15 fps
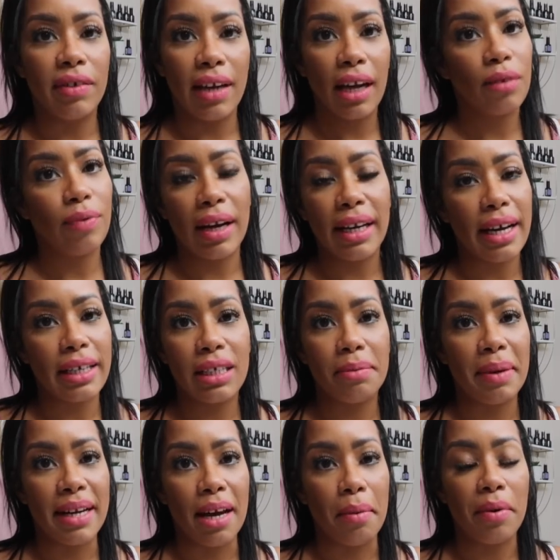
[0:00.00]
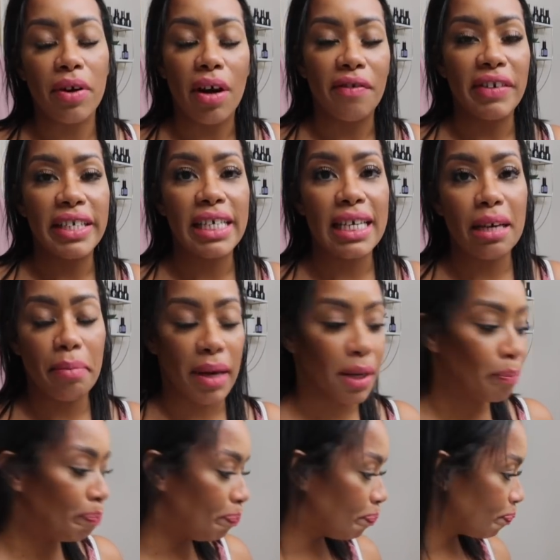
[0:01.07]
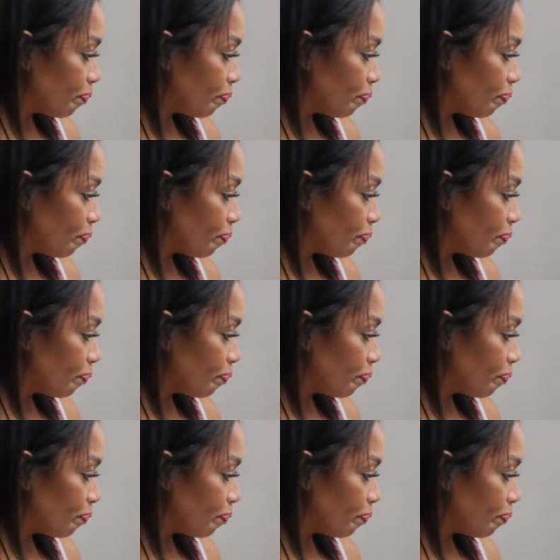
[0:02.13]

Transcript: ne right next to my neighbor, obviously, but